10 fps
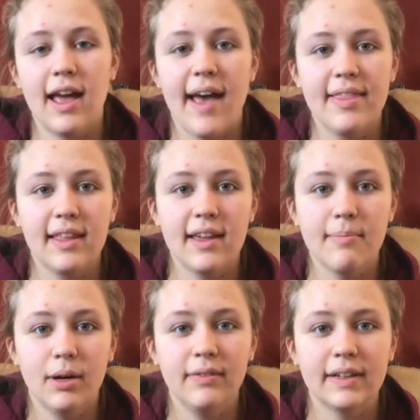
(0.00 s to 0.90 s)
and the
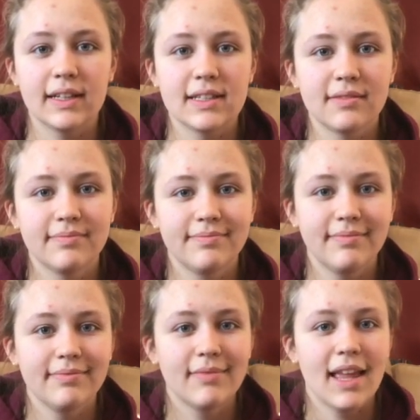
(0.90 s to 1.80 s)
imperfect.
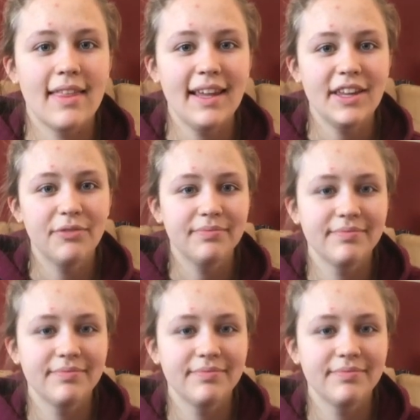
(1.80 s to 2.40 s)
Thank you.